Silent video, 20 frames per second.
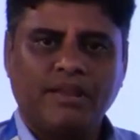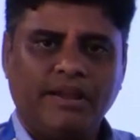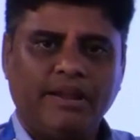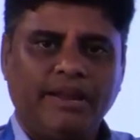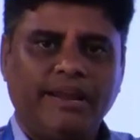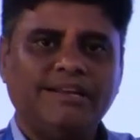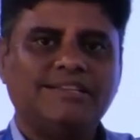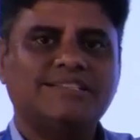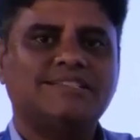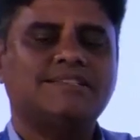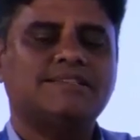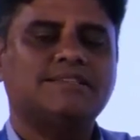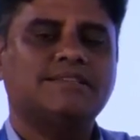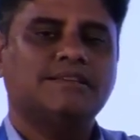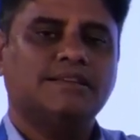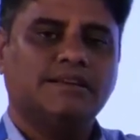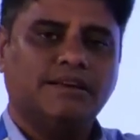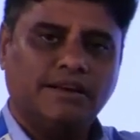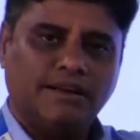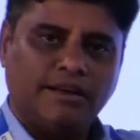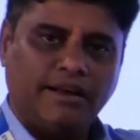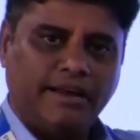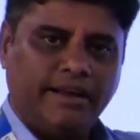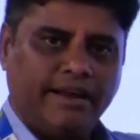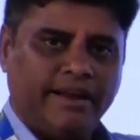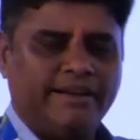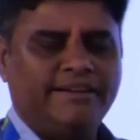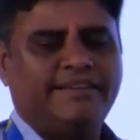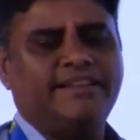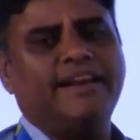it's
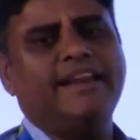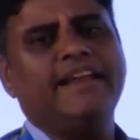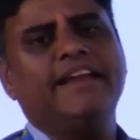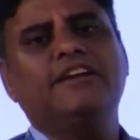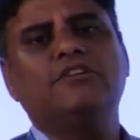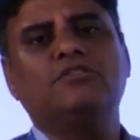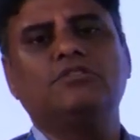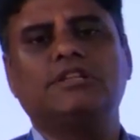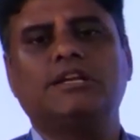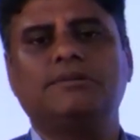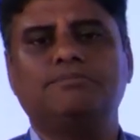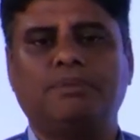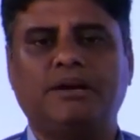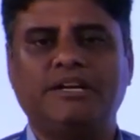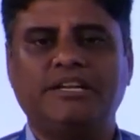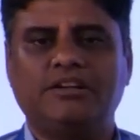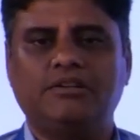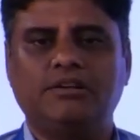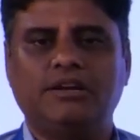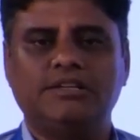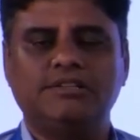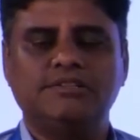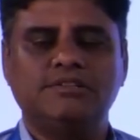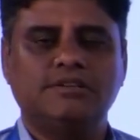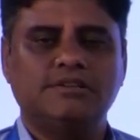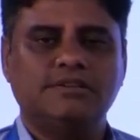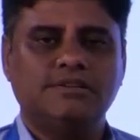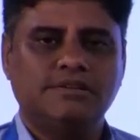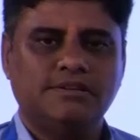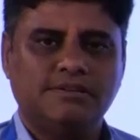entering into that particular
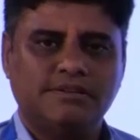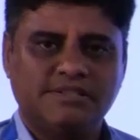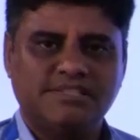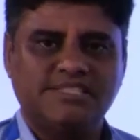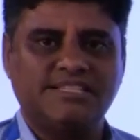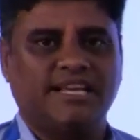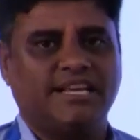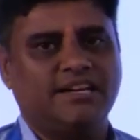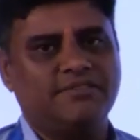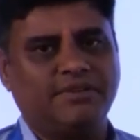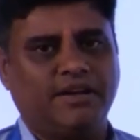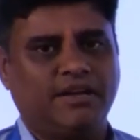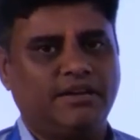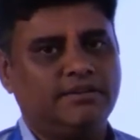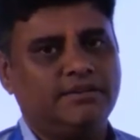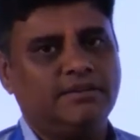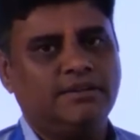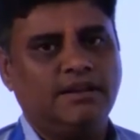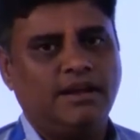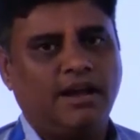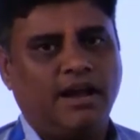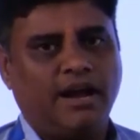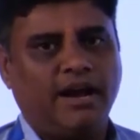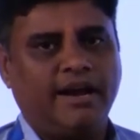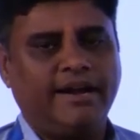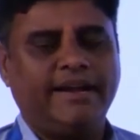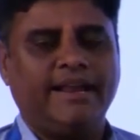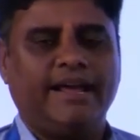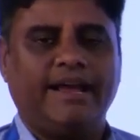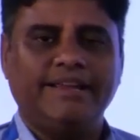server,
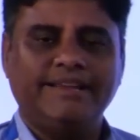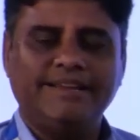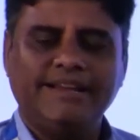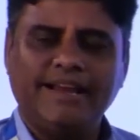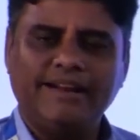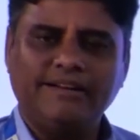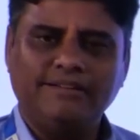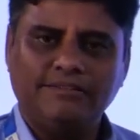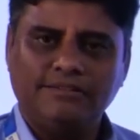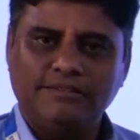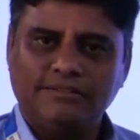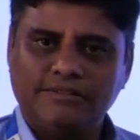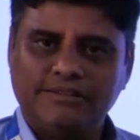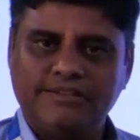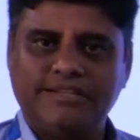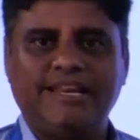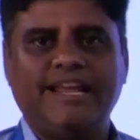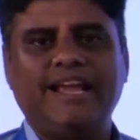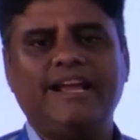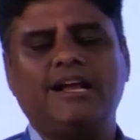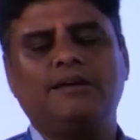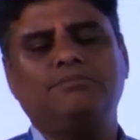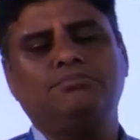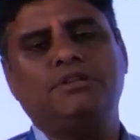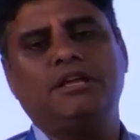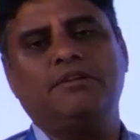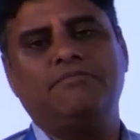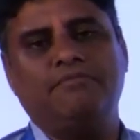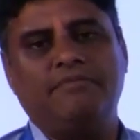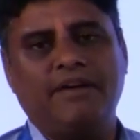and I can take up
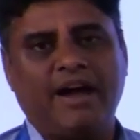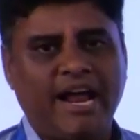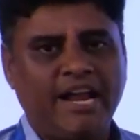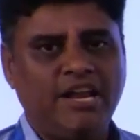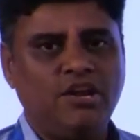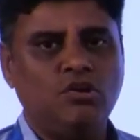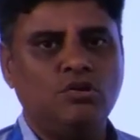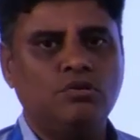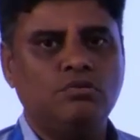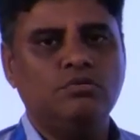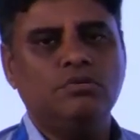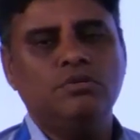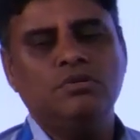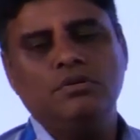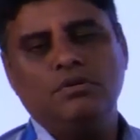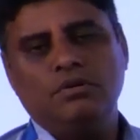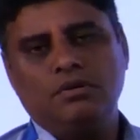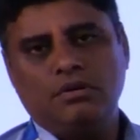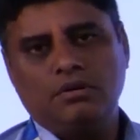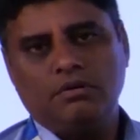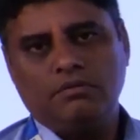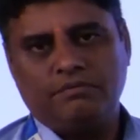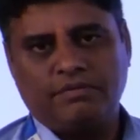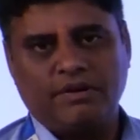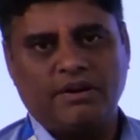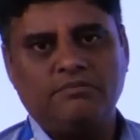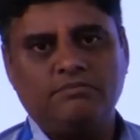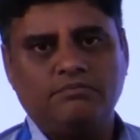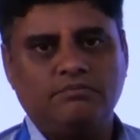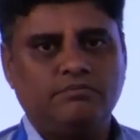the value
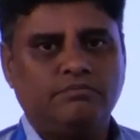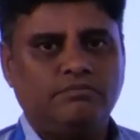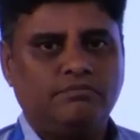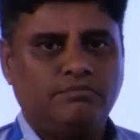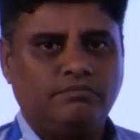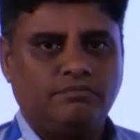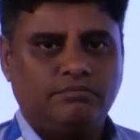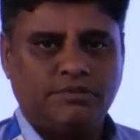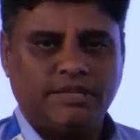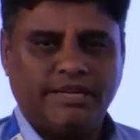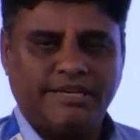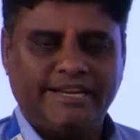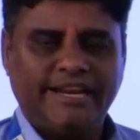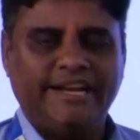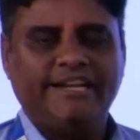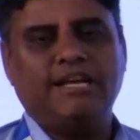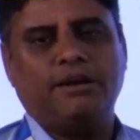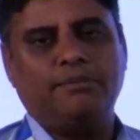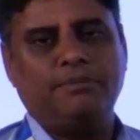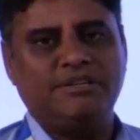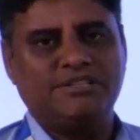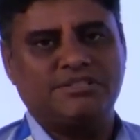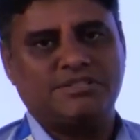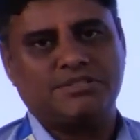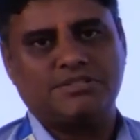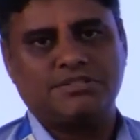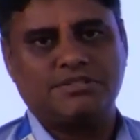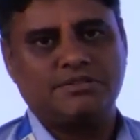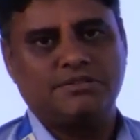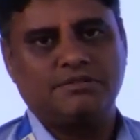from the
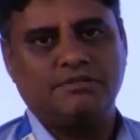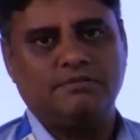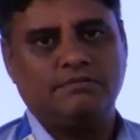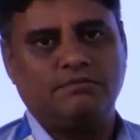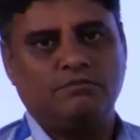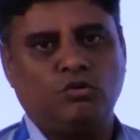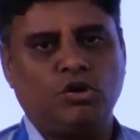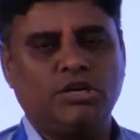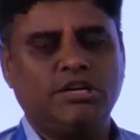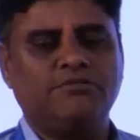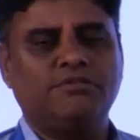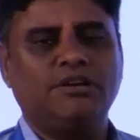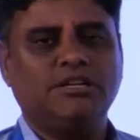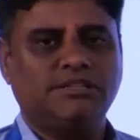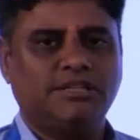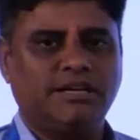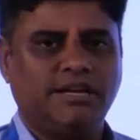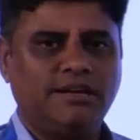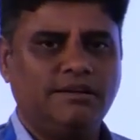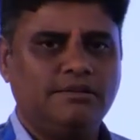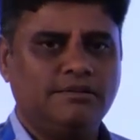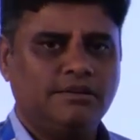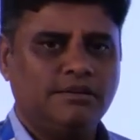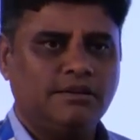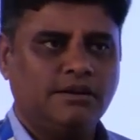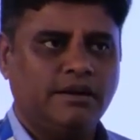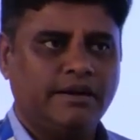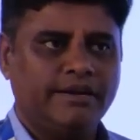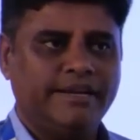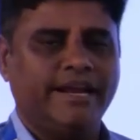database. Whatever the
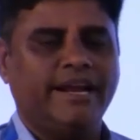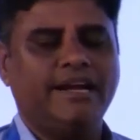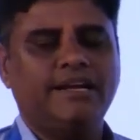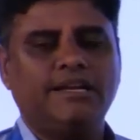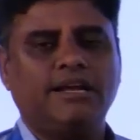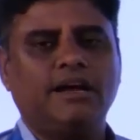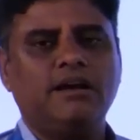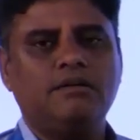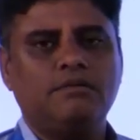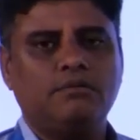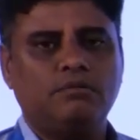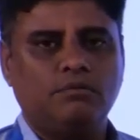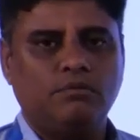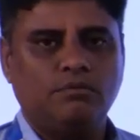data